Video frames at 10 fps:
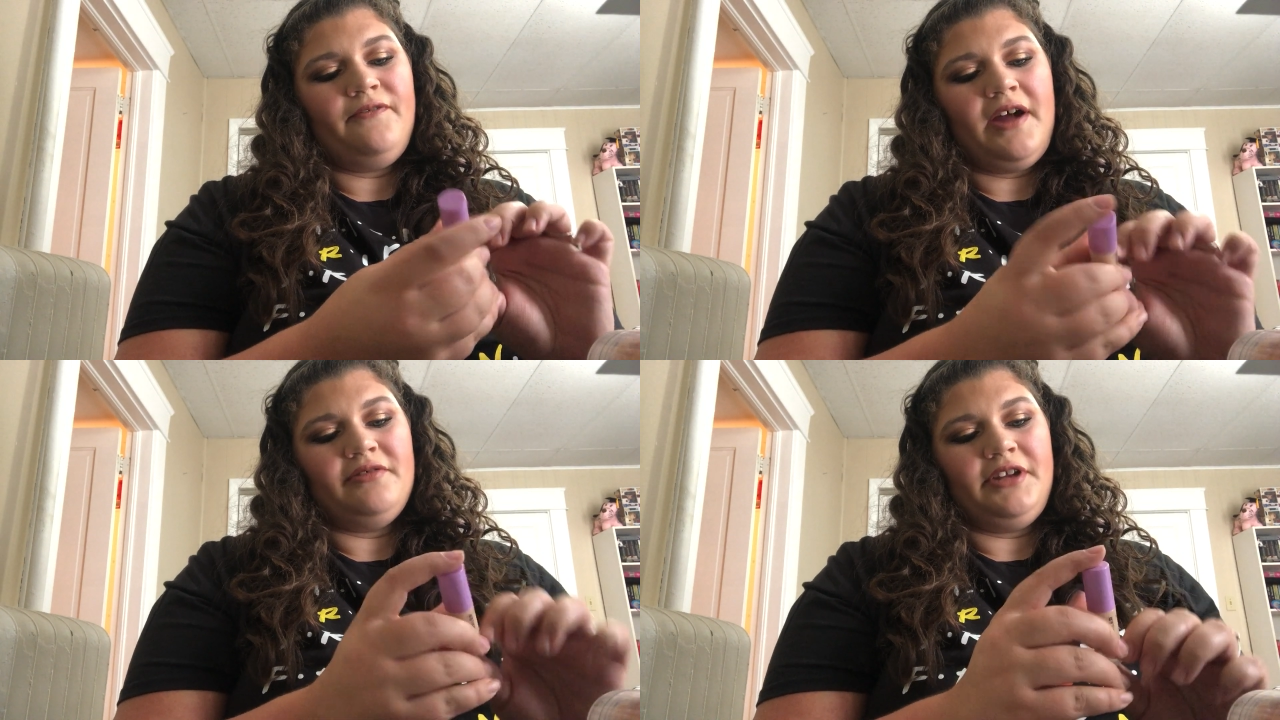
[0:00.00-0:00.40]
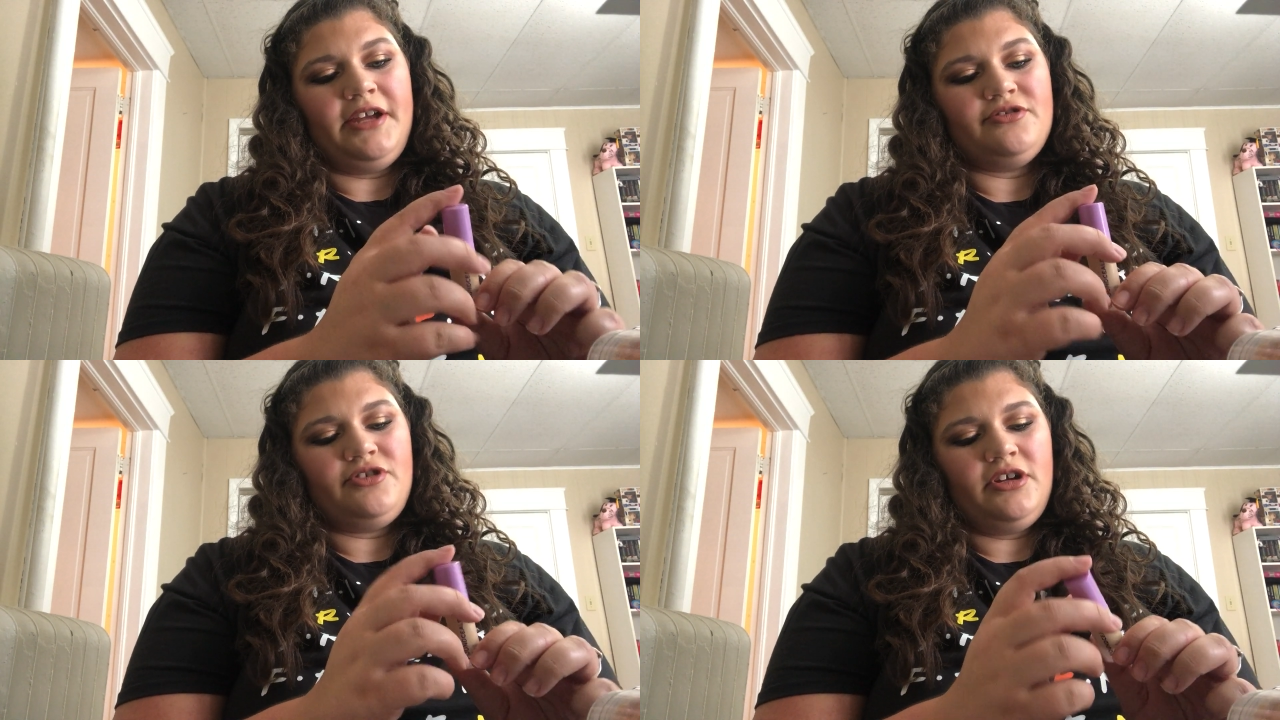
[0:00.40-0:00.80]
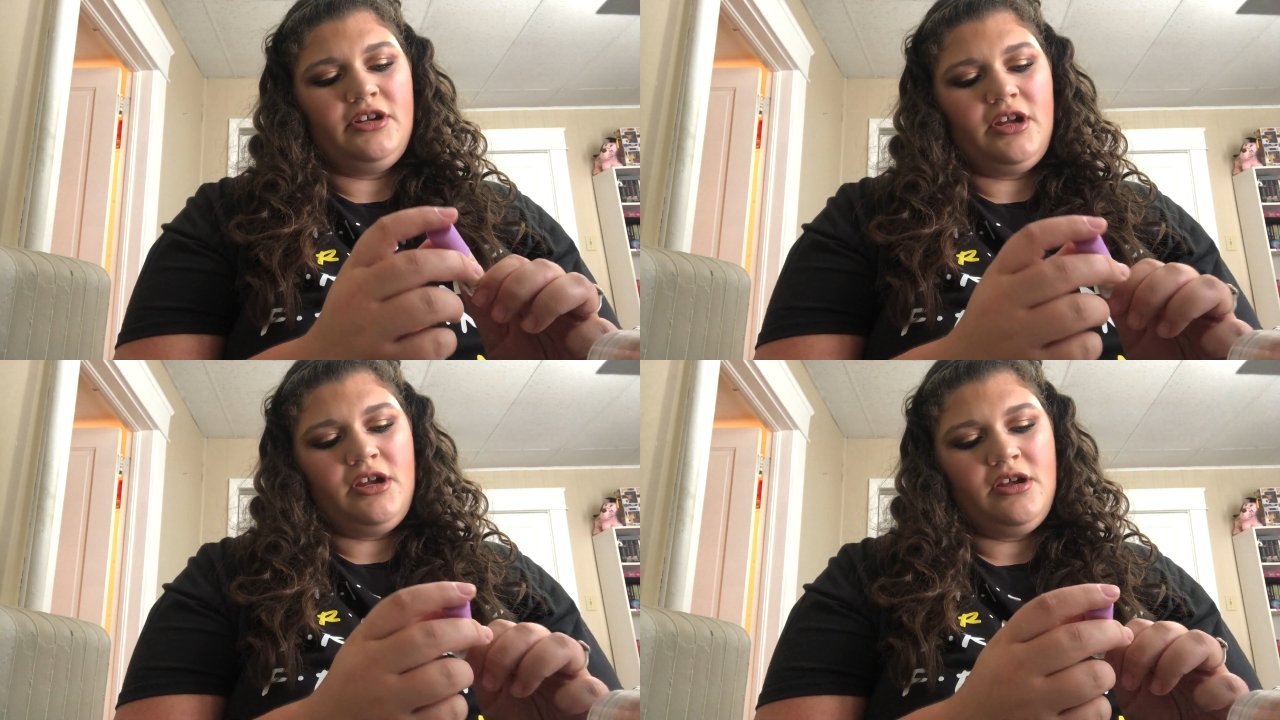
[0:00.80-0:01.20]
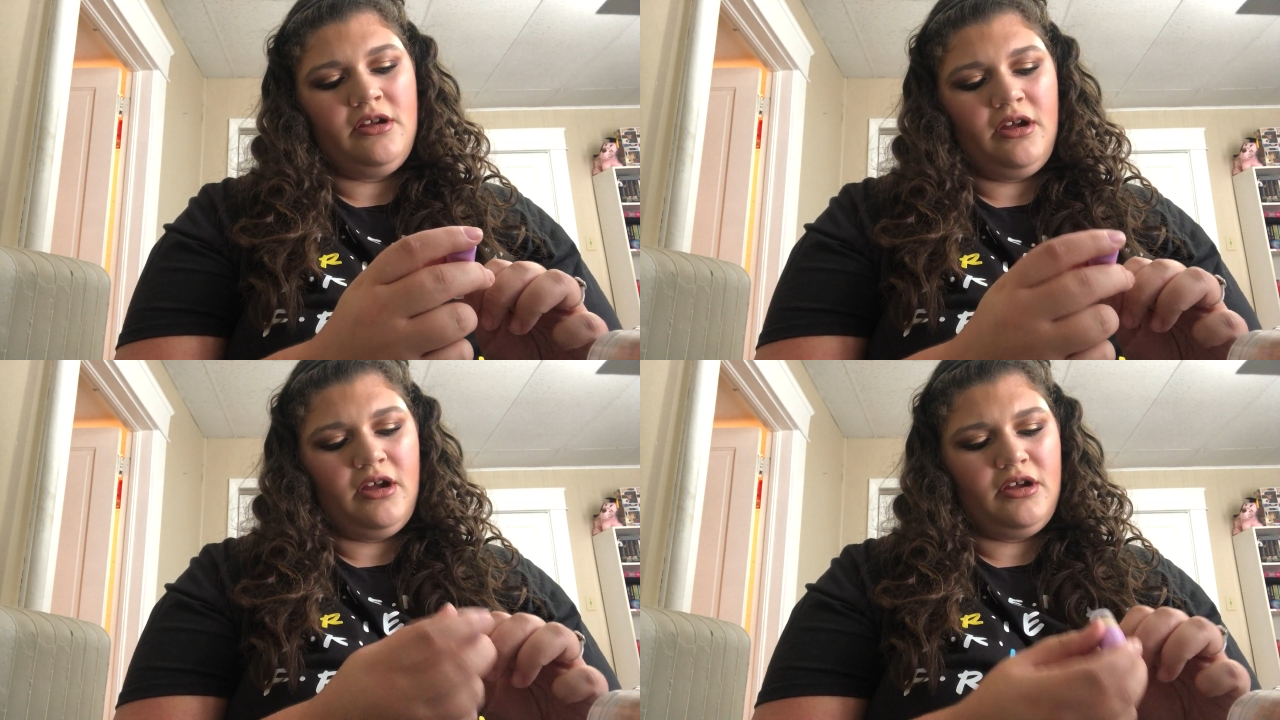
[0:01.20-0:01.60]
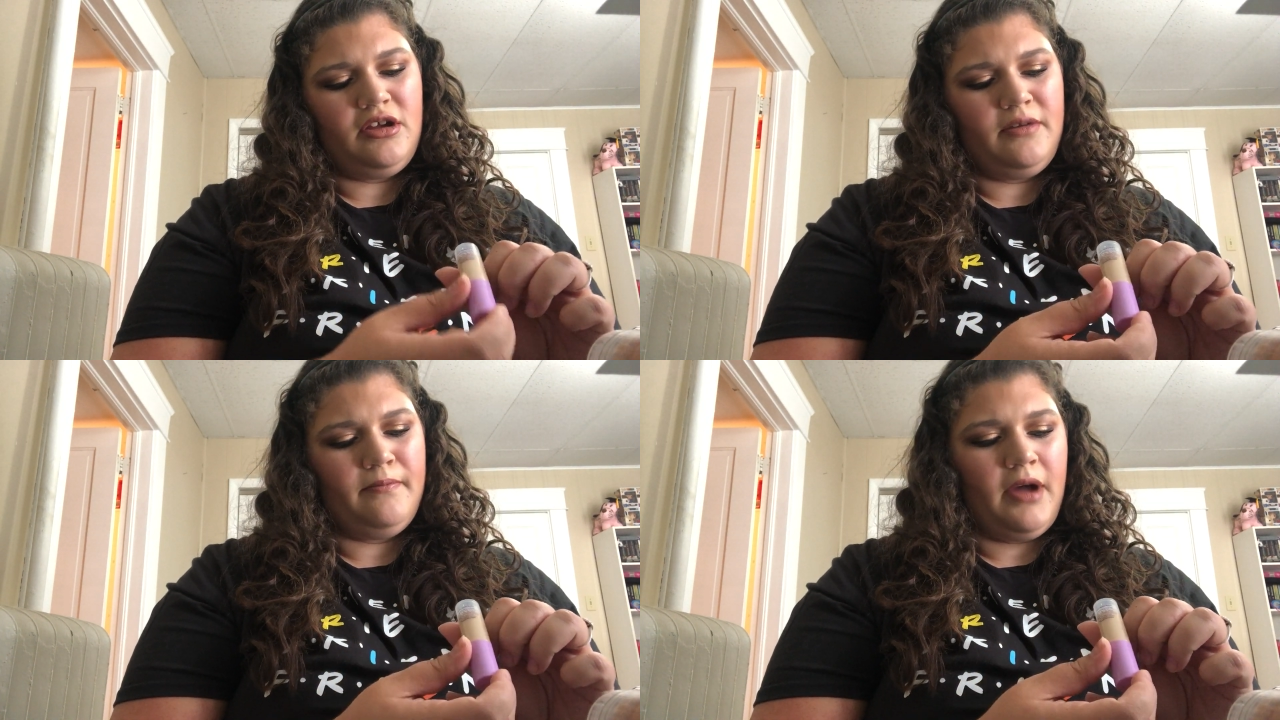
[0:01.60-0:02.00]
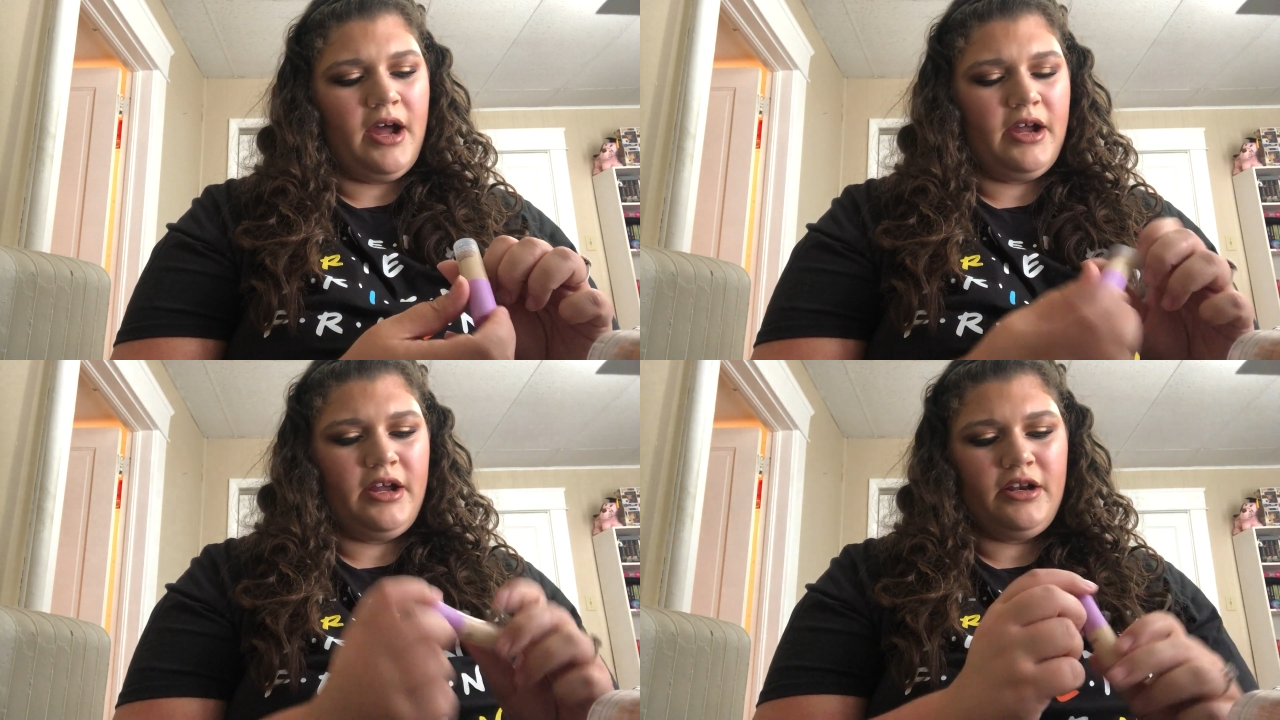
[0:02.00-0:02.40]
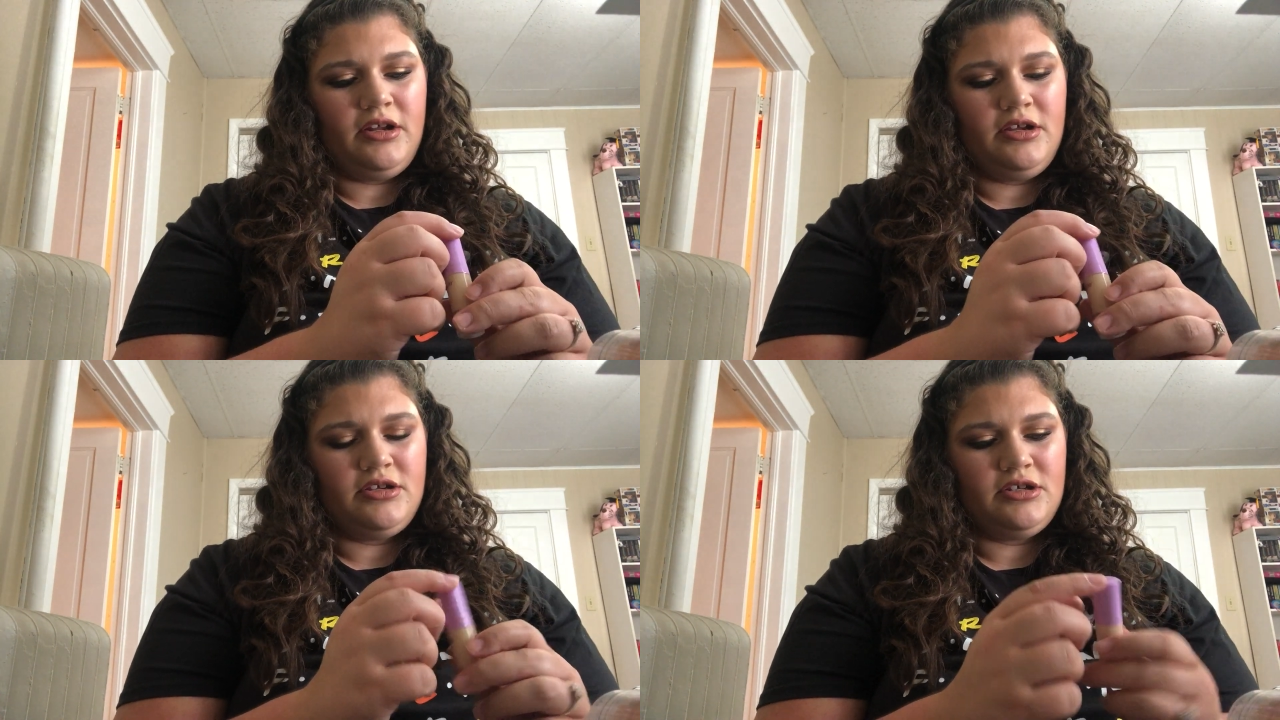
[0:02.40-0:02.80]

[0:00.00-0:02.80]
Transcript: Foundation. Mine,